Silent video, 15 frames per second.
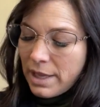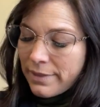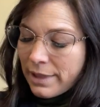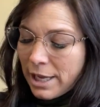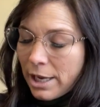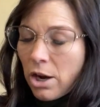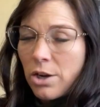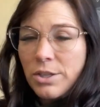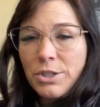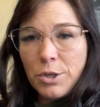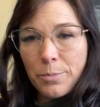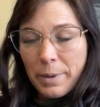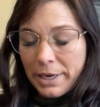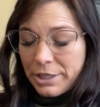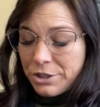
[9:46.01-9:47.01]
they
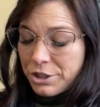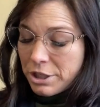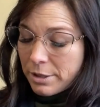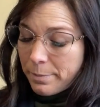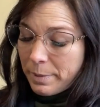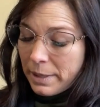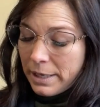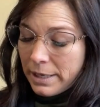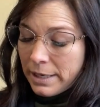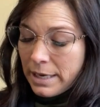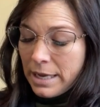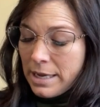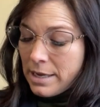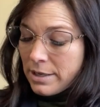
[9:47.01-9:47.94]
also paid shipping.